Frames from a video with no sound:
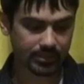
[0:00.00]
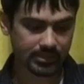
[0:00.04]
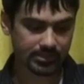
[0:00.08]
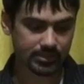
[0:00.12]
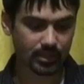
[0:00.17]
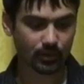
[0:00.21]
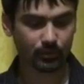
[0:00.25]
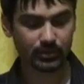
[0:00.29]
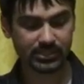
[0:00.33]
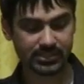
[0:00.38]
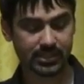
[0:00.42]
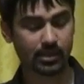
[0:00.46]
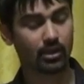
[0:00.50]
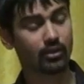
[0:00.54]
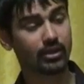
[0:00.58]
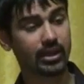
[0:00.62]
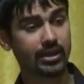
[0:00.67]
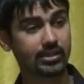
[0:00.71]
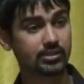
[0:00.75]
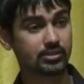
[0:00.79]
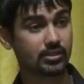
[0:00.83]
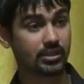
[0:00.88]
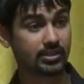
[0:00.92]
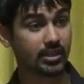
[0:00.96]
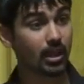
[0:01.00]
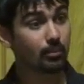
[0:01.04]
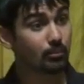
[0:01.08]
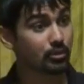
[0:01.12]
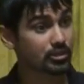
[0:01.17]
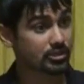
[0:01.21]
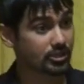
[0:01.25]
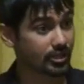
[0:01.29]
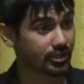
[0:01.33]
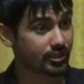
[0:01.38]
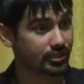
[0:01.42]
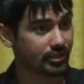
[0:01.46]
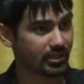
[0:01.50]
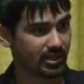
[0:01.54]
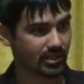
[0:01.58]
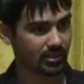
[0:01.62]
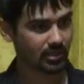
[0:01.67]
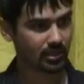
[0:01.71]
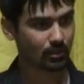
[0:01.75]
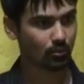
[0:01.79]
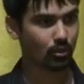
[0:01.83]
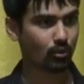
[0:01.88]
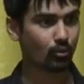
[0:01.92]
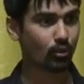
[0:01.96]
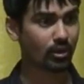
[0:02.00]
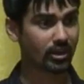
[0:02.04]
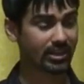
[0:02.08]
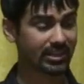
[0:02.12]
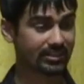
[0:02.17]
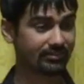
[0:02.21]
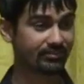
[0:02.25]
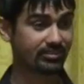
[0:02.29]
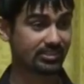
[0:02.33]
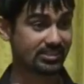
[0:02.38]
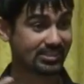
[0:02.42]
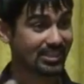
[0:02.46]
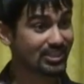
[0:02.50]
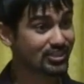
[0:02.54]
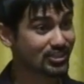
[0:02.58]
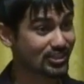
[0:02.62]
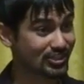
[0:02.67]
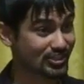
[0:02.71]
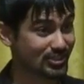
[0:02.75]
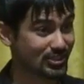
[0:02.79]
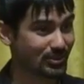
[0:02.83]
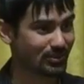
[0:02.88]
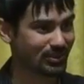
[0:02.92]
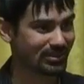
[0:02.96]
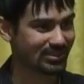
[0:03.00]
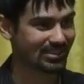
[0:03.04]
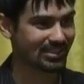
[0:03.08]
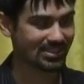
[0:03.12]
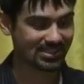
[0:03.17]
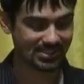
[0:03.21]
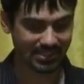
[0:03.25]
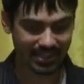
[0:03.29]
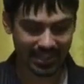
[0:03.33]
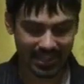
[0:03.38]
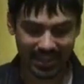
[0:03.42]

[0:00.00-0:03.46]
and so we said, okay, so the numbers look good. Well, what can physicians do with this?